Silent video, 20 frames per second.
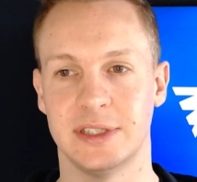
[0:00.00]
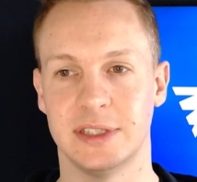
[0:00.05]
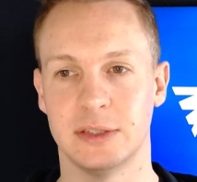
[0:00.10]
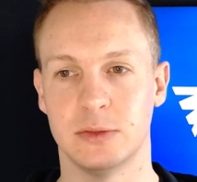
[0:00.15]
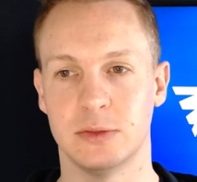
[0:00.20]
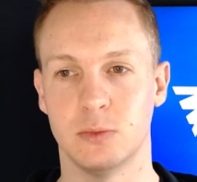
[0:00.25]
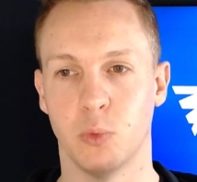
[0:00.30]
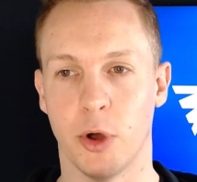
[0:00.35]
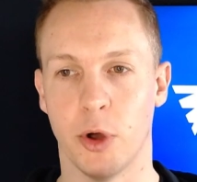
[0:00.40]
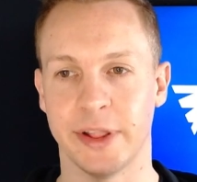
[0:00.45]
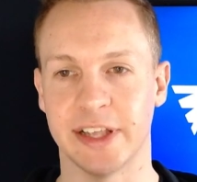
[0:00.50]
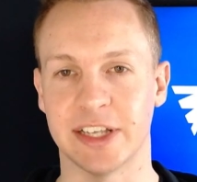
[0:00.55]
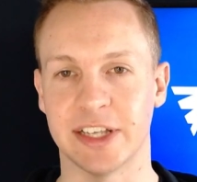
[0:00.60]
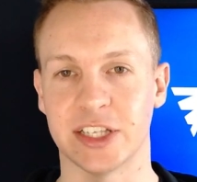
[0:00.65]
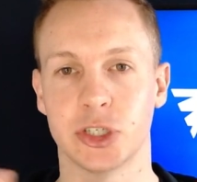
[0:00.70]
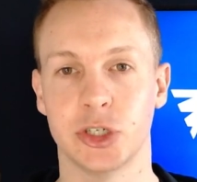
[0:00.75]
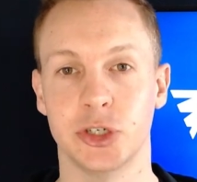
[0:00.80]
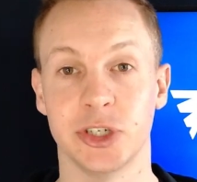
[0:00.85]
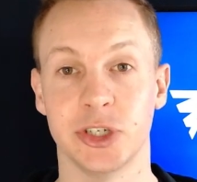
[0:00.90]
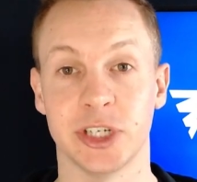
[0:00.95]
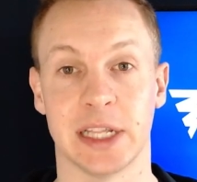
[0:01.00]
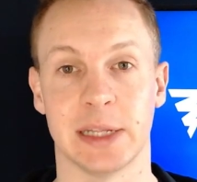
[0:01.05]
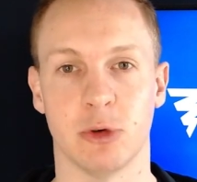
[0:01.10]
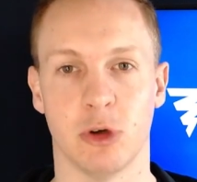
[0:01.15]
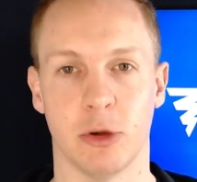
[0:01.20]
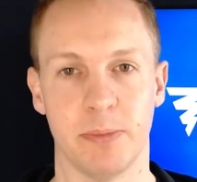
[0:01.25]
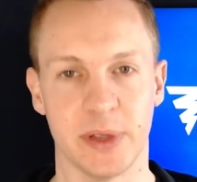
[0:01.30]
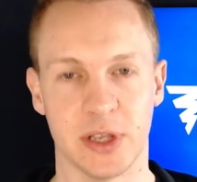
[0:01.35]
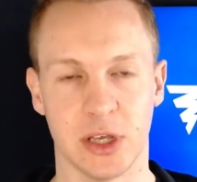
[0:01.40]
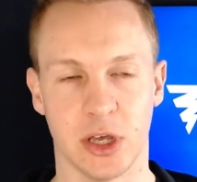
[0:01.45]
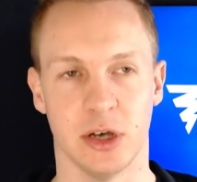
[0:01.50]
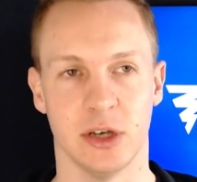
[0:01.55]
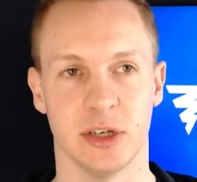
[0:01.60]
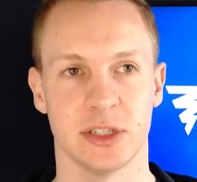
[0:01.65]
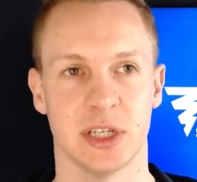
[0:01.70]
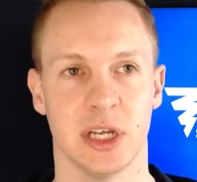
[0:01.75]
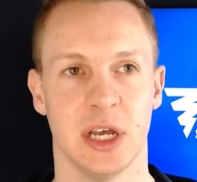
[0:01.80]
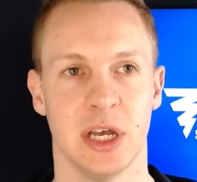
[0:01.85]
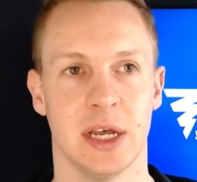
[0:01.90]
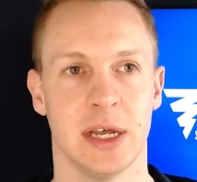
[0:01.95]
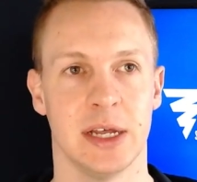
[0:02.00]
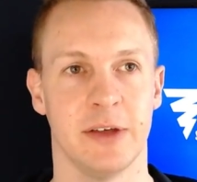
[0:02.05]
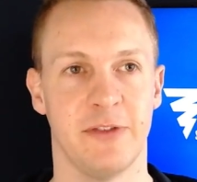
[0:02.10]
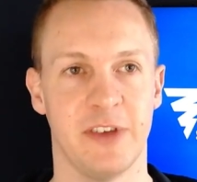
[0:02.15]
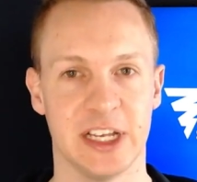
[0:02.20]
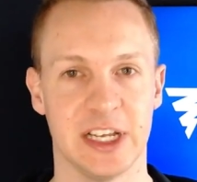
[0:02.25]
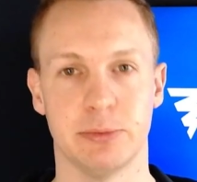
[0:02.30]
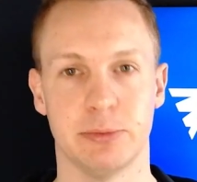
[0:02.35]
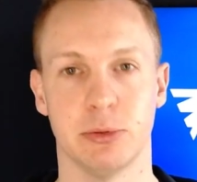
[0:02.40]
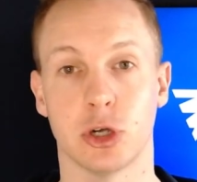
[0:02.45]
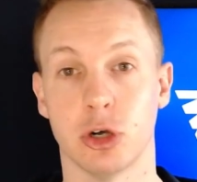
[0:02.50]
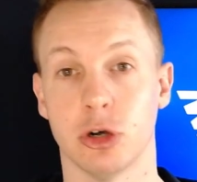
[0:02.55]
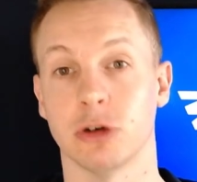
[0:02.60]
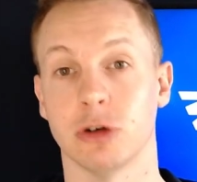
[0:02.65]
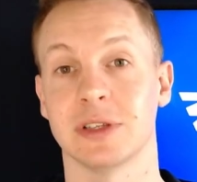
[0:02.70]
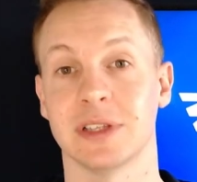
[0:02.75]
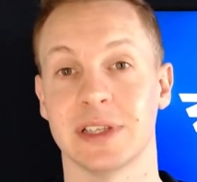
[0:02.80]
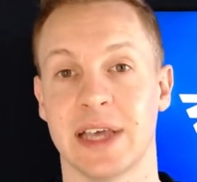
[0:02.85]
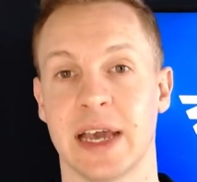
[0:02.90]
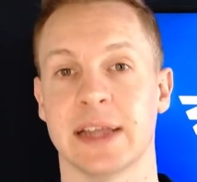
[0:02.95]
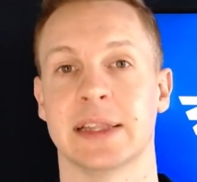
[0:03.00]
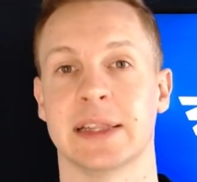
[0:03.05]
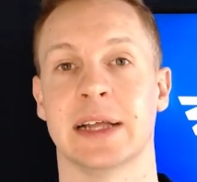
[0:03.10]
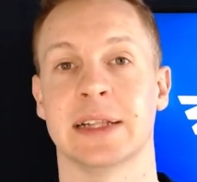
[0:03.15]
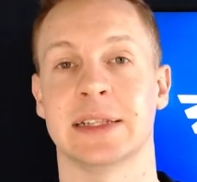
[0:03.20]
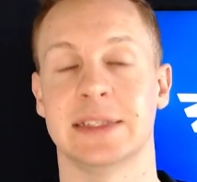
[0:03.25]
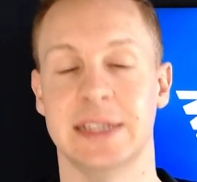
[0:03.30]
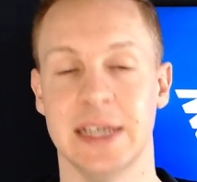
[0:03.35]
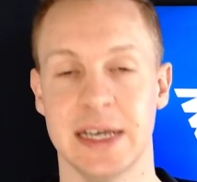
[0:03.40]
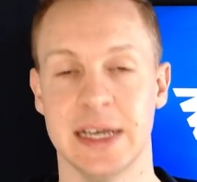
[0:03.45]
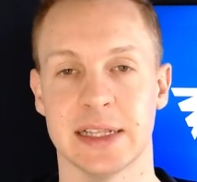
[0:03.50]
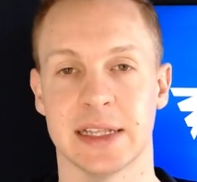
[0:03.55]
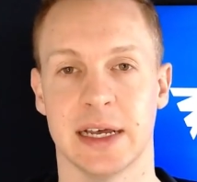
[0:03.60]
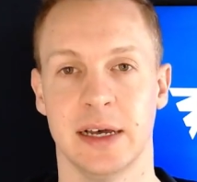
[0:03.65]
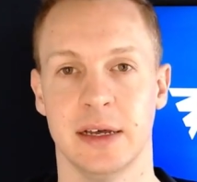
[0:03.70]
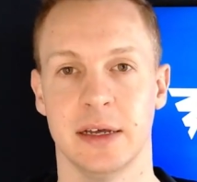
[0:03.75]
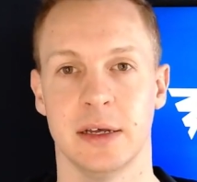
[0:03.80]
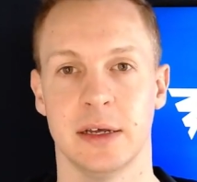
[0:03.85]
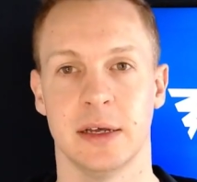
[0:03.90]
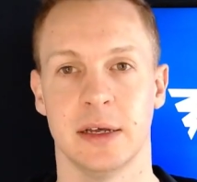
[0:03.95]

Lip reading: weren't as good anymore because Facebook couldn't get that data,